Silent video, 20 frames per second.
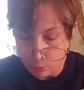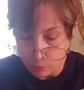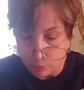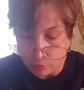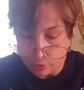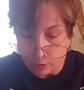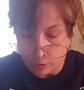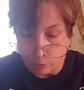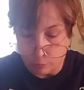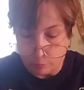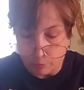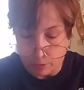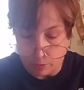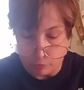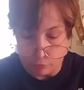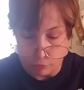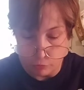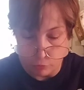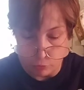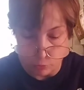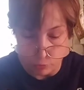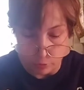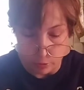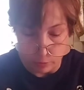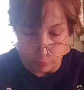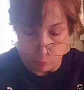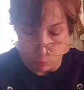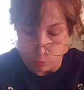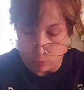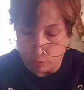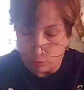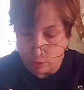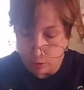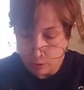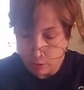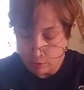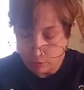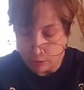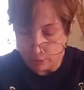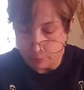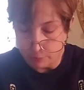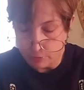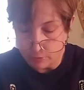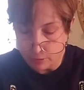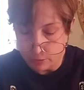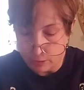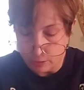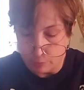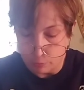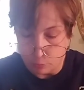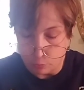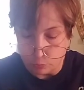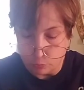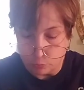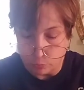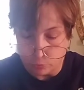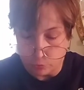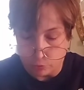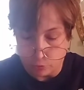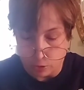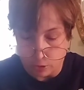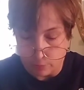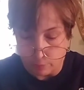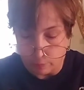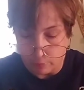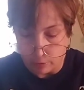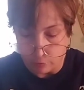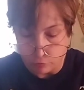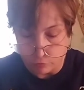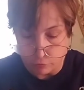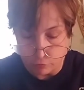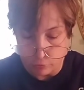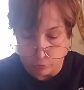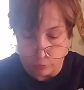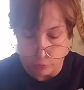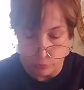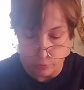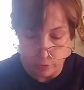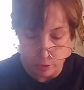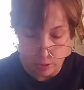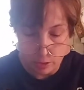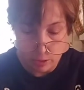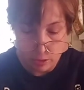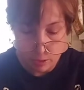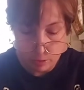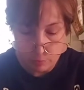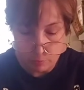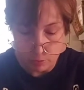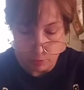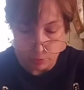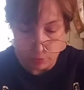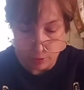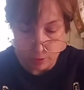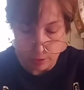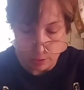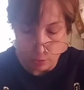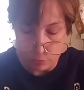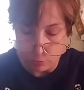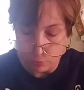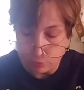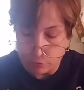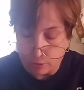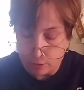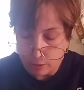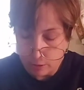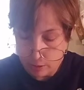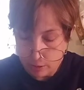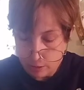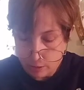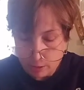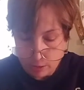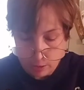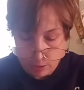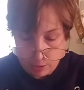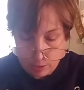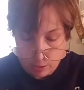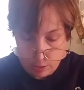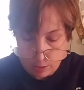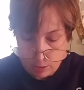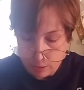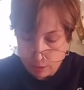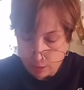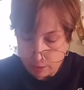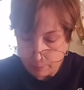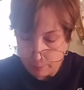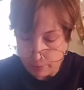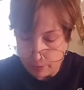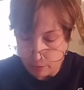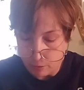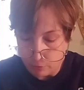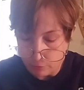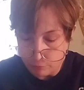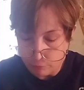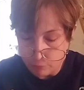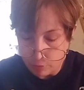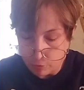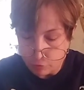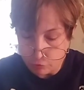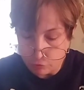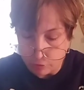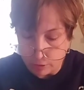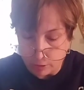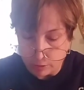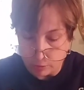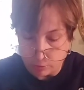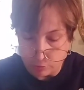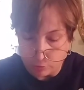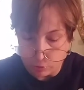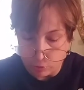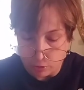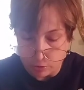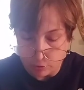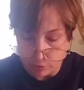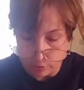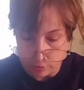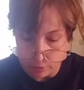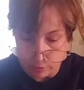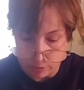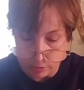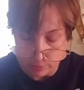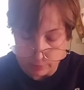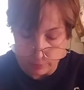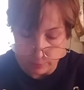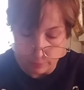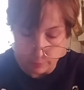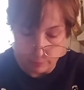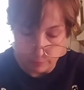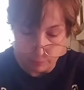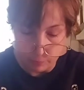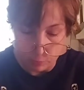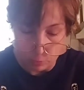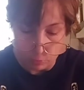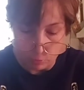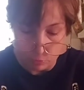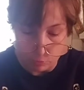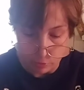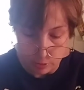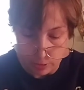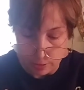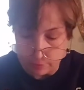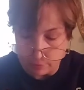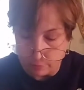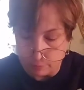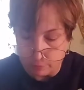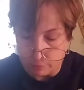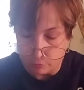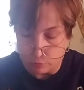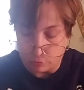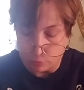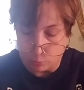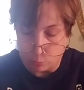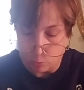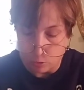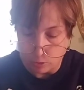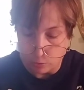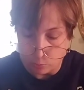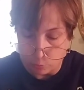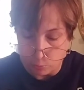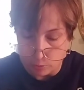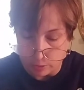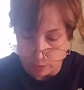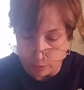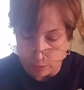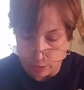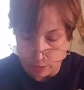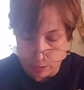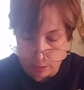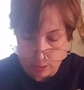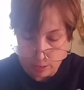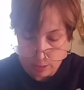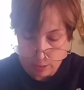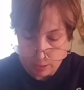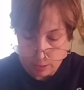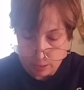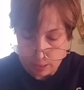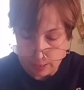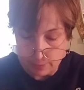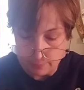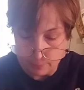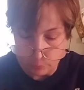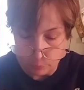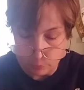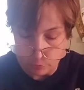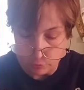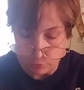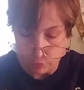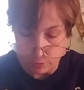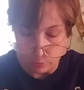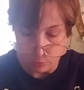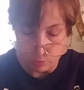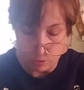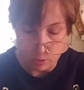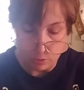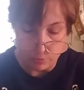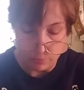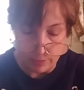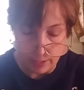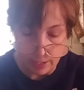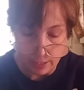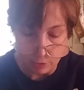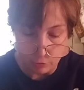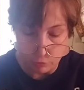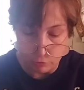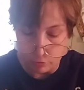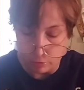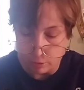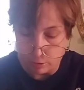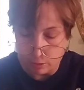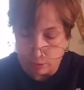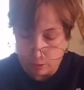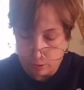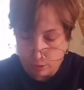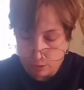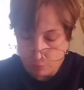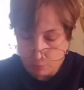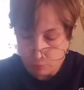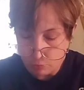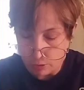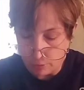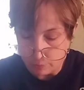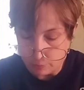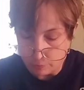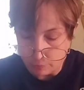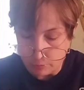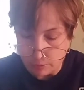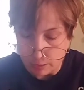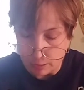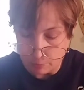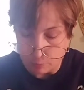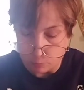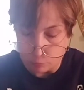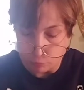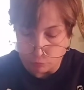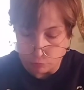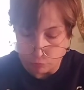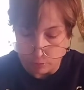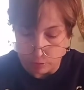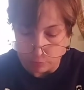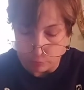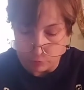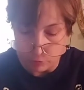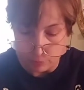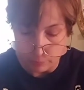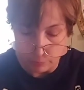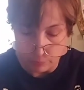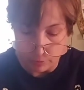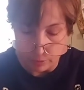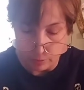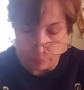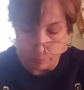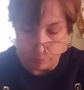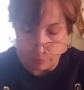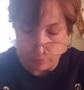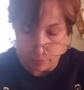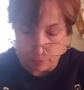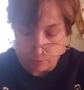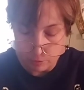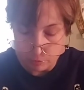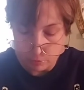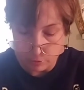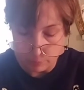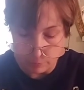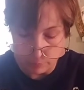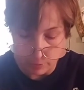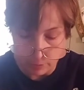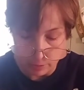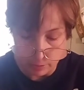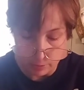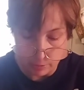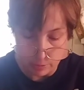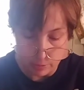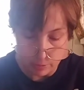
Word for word: a single pair of shoes anymore, except ski boots, which are not much use about the house. A pair of rush sandals costing 650 florins lasted me just one week, after which they were out of action. Perhaps Miep will scrounge something up, something under the